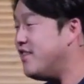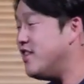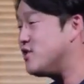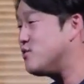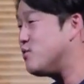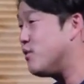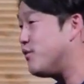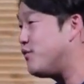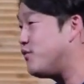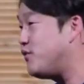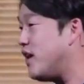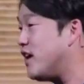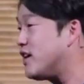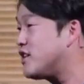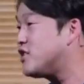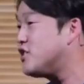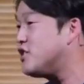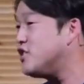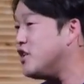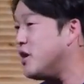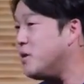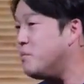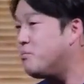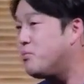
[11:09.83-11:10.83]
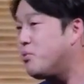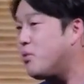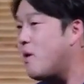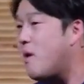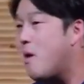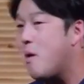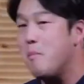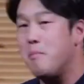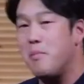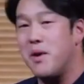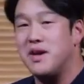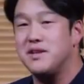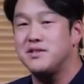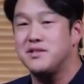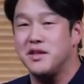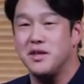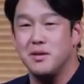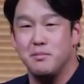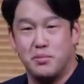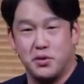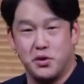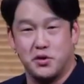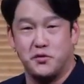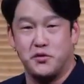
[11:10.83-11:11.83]
this reflection and prayer based on the
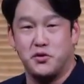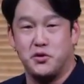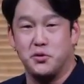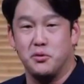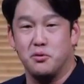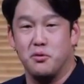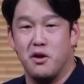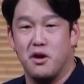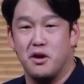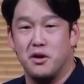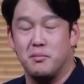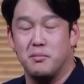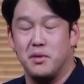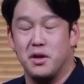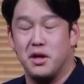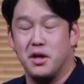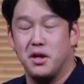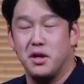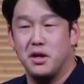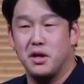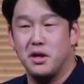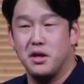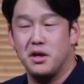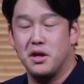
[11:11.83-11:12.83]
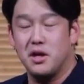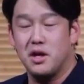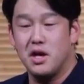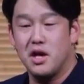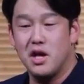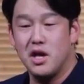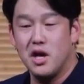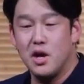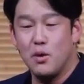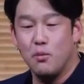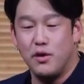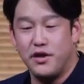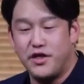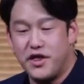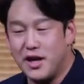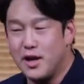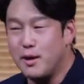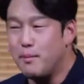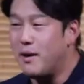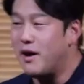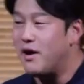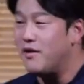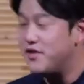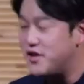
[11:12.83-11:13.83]
book of Deuteronomy. We think
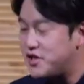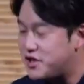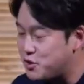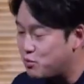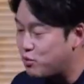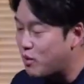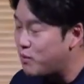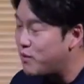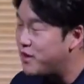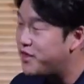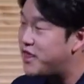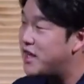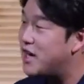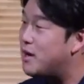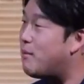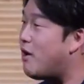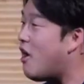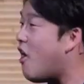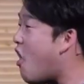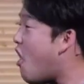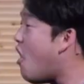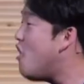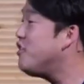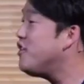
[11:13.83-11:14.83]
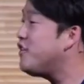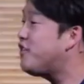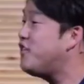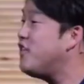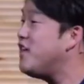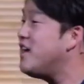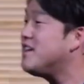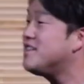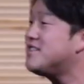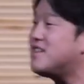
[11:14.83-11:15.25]
about this is when we think about all the things